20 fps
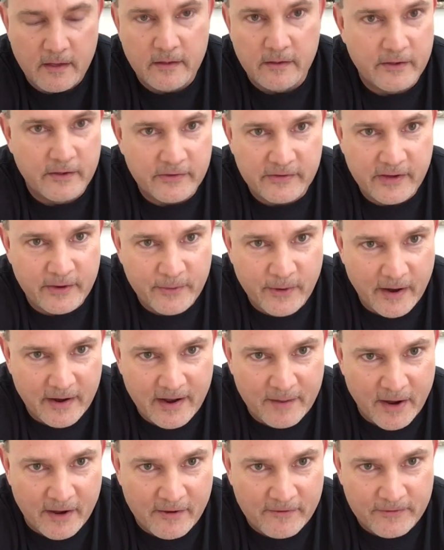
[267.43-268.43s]
You can see where I
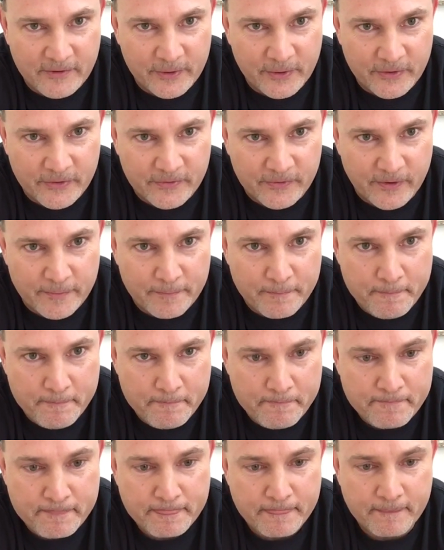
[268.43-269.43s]
got my influence from.
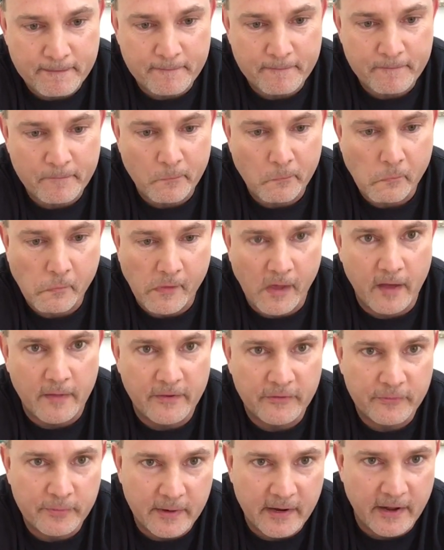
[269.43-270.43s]

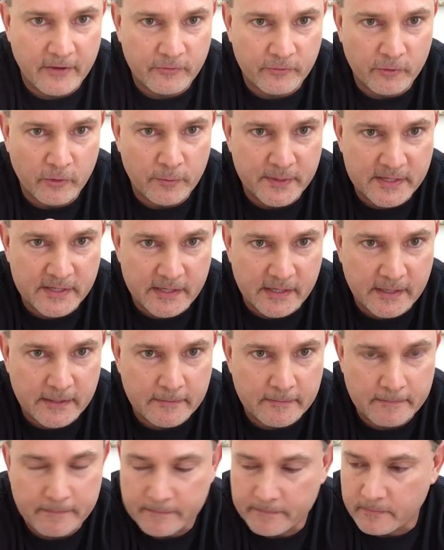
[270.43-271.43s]
This one has rubies in it,
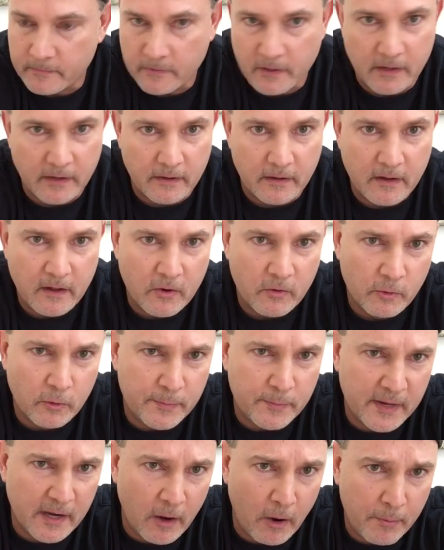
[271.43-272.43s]
and
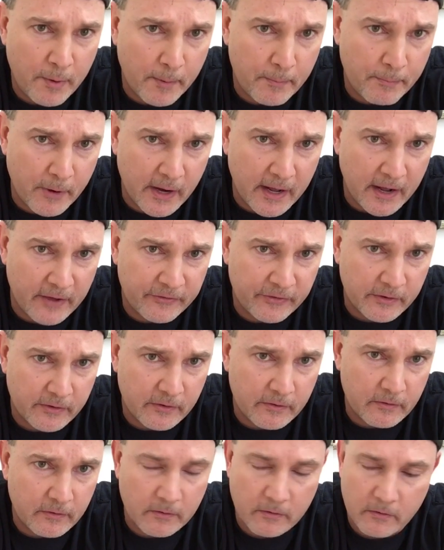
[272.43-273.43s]
ruby, I hope I pronounce it
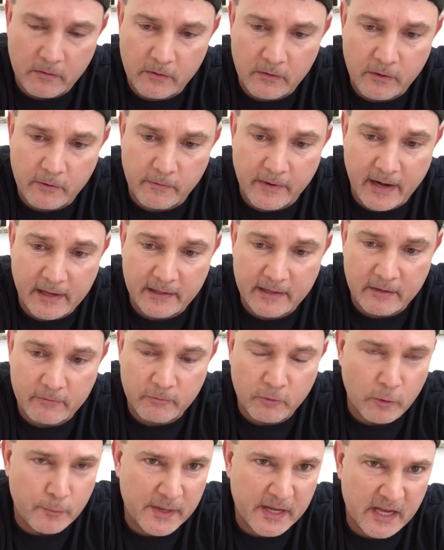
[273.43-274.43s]
correctly,
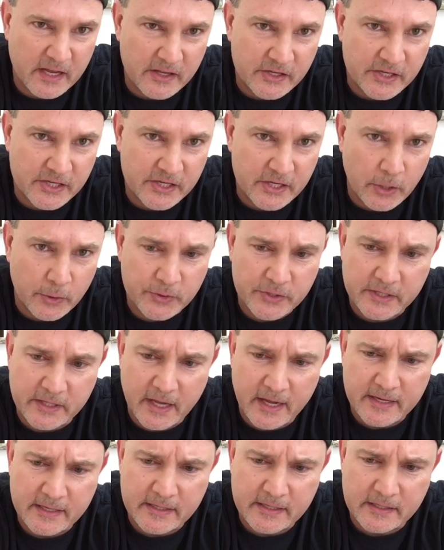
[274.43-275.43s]
ruby and
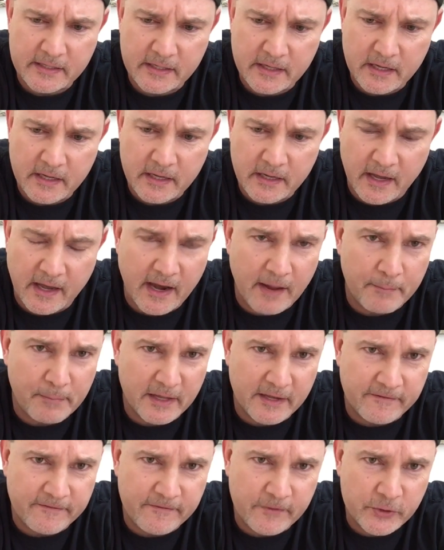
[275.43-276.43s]
zeolite, and I
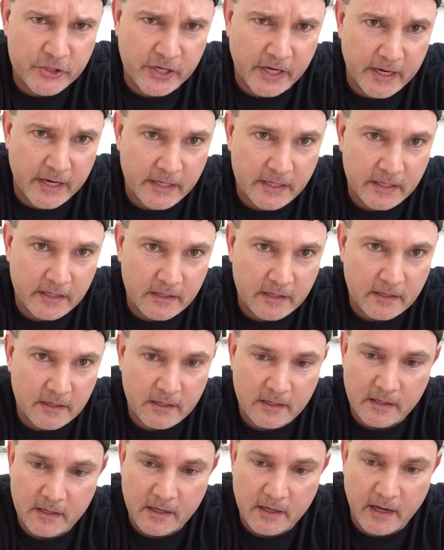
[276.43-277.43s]
believe fuchsite
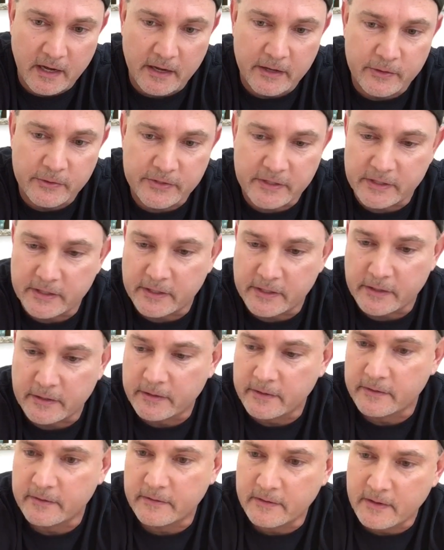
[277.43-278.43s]
I used in here.
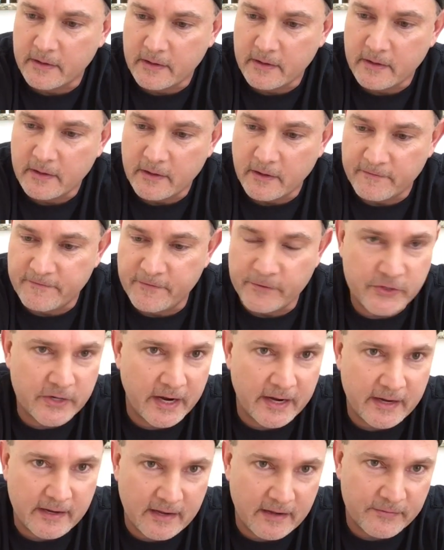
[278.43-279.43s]
The
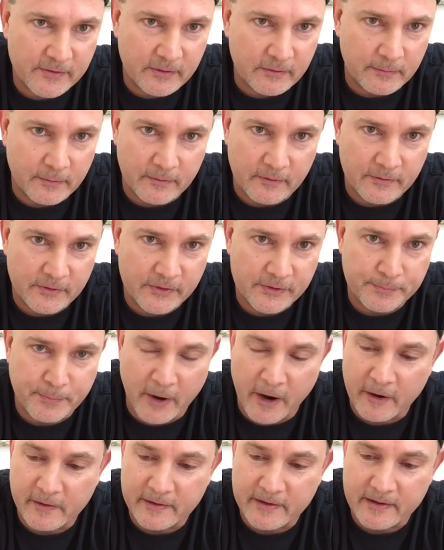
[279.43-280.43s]
fuchsite gives it a little
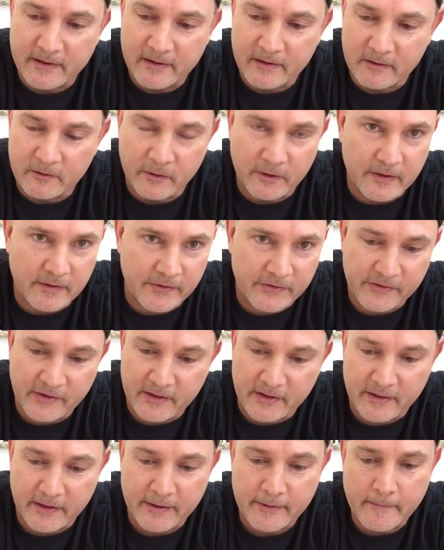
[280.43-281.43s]
sparkly look in the
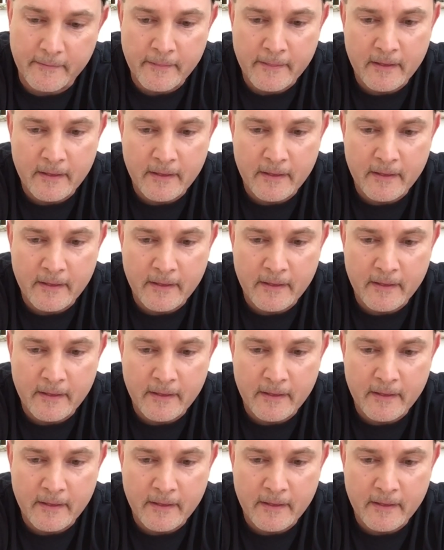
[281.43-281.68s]
sunlight.